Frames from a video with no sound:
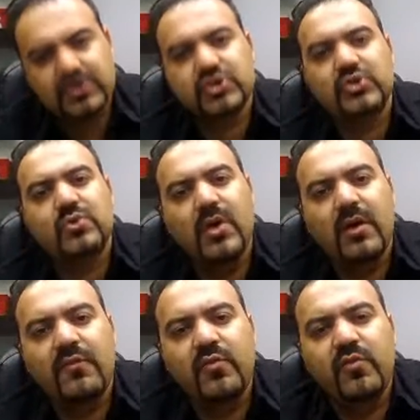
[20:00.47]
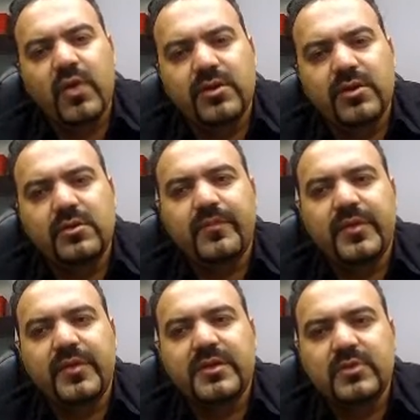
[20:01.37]
issue of whether
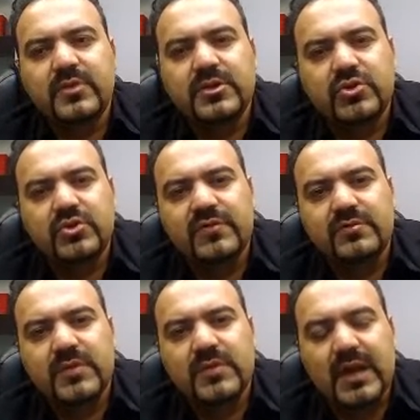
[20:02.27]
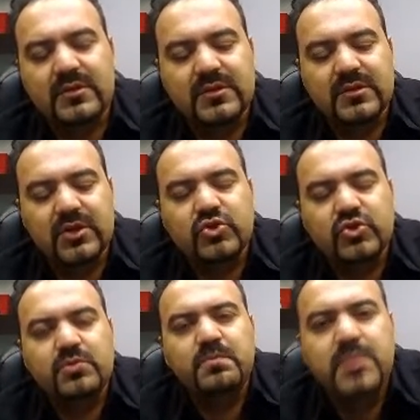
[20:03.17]
Israel should even, and there
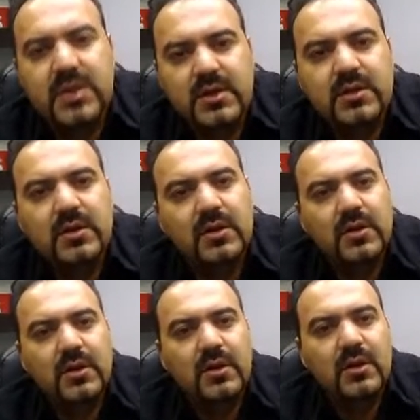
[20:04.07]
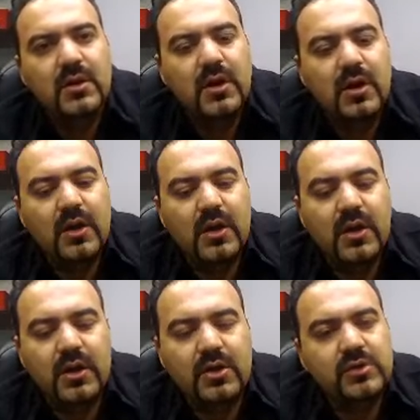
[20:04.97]
should be
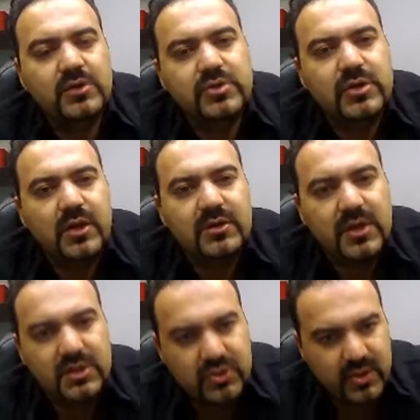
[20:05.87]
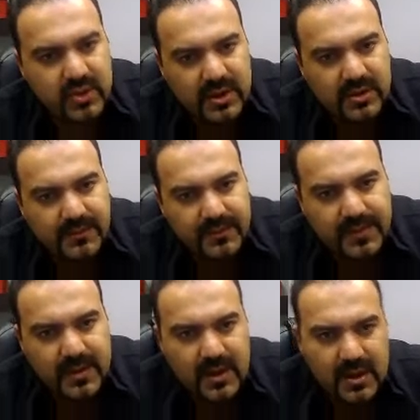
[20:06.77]
a country called Israel
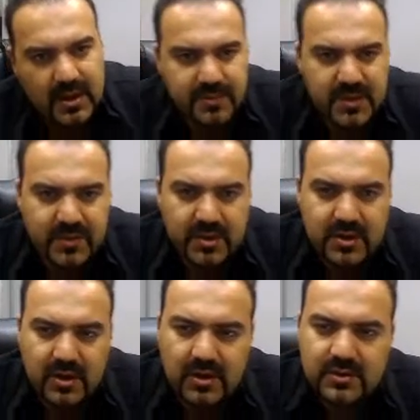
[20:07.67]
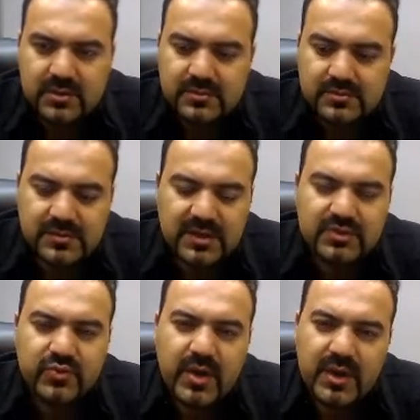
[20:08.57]
and a people called the
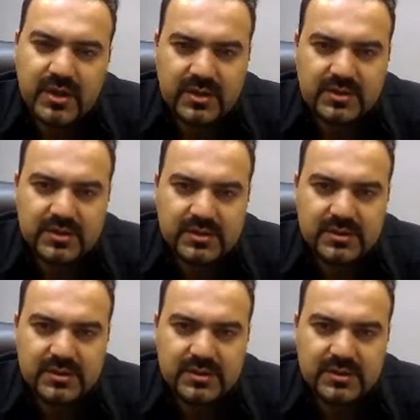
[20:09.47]
Israelis,